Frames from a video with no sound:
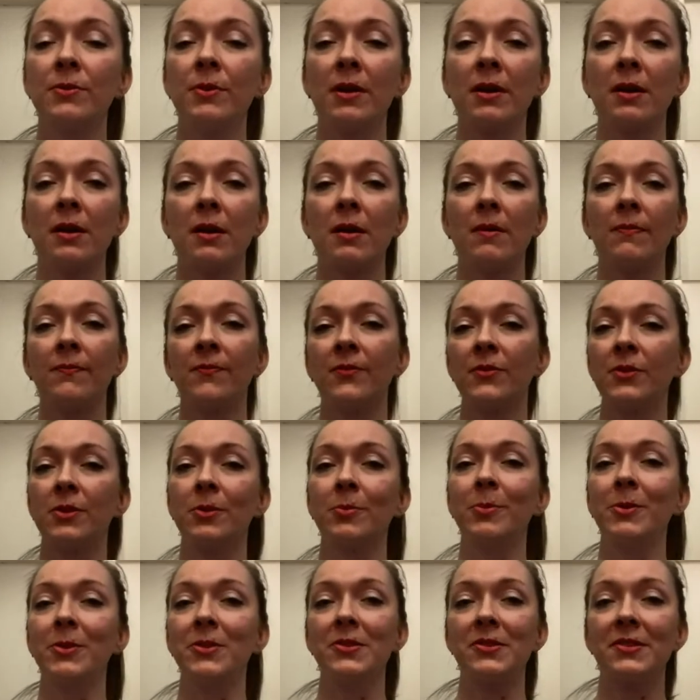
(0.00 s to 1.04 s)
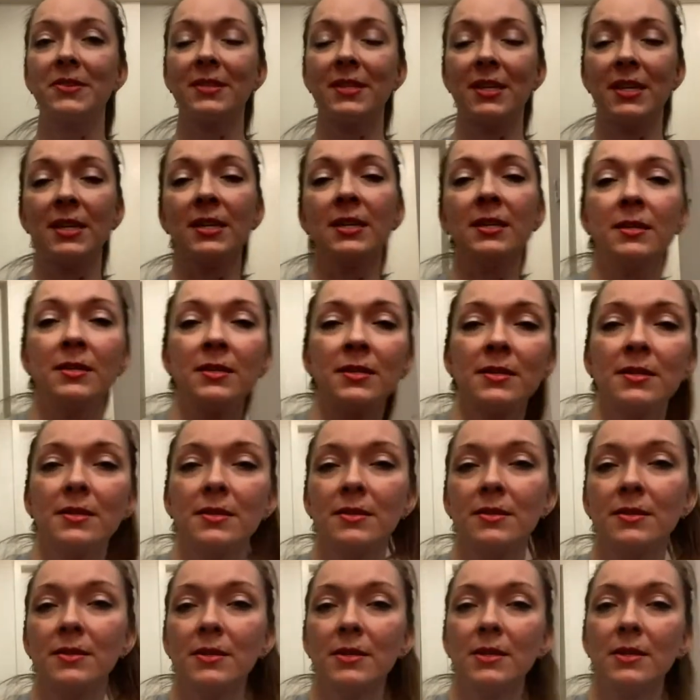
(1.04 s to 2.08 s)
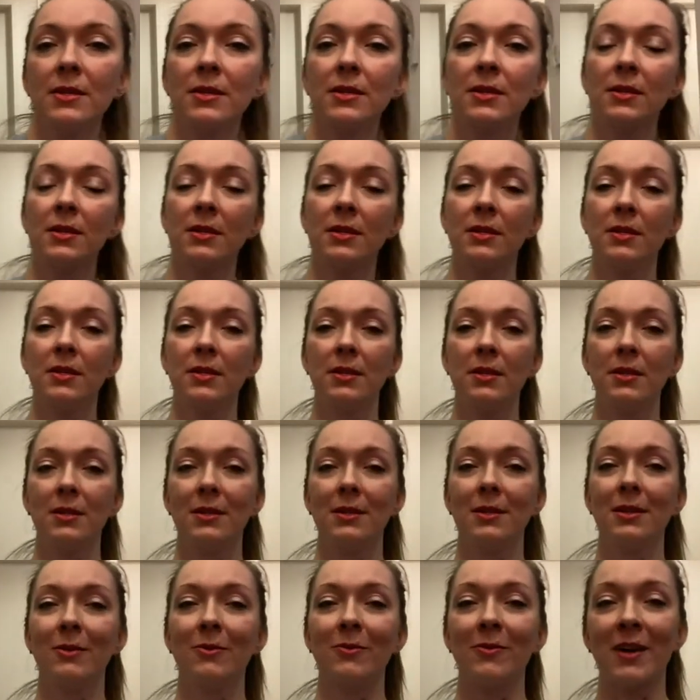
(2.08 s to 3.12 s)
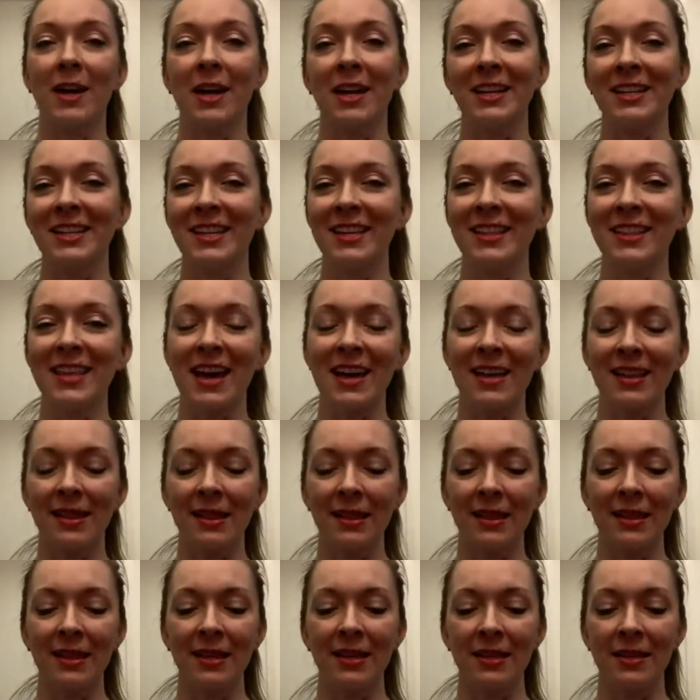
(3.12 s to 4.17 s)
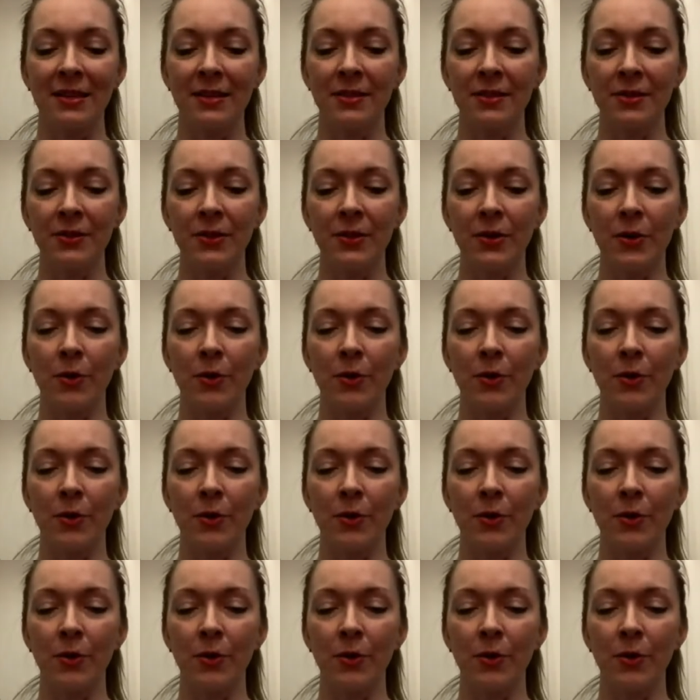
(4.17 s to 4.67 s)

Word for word: a comfortable seat. Finding that little